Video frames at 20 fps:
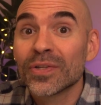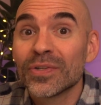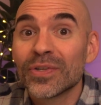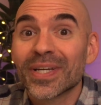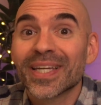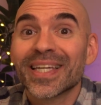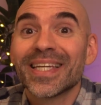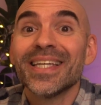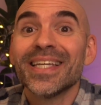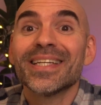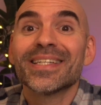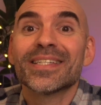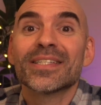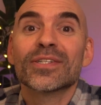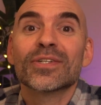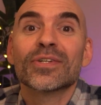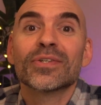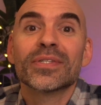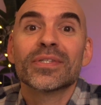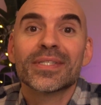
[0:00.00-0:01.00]
the key is
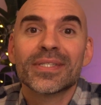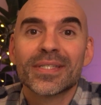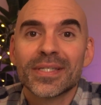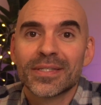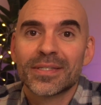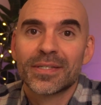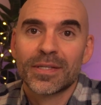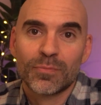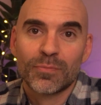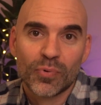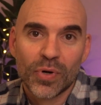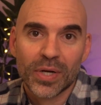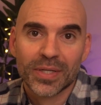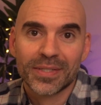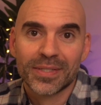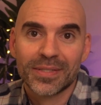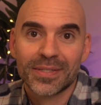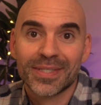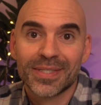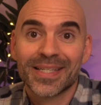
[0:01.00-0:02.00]
consistent
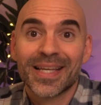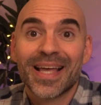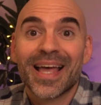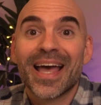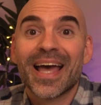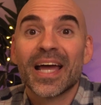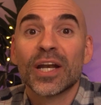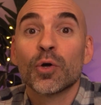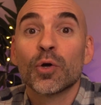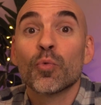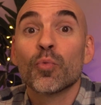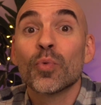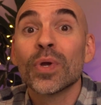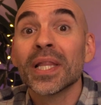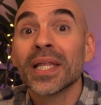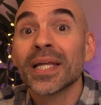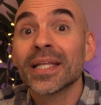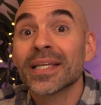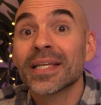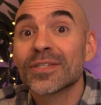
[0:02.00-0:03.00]
practice and a
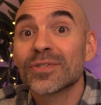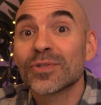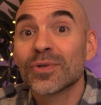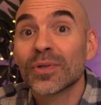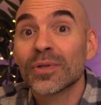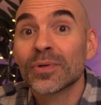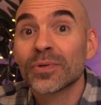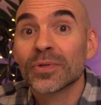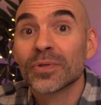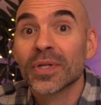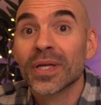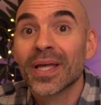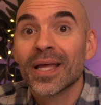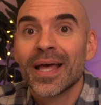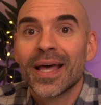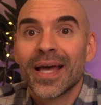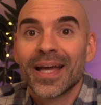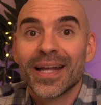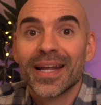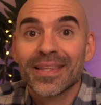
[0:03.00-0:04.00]
willingness to learn
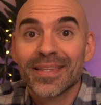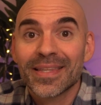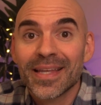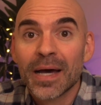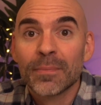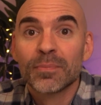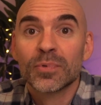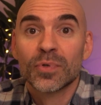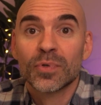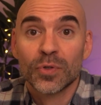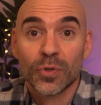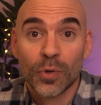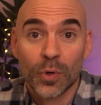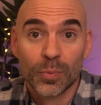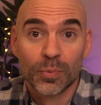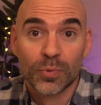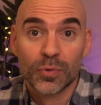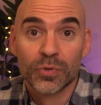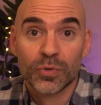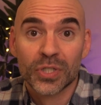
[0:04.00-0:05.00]
and adapt your
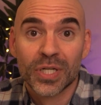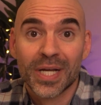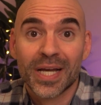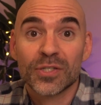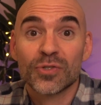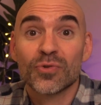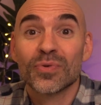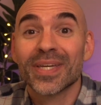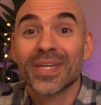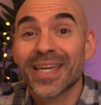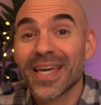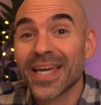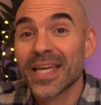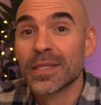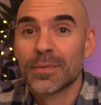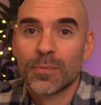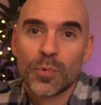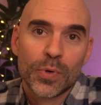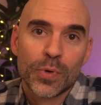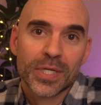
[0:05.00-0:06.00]
approach as you
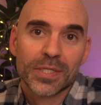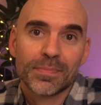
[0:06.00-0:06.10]
gain more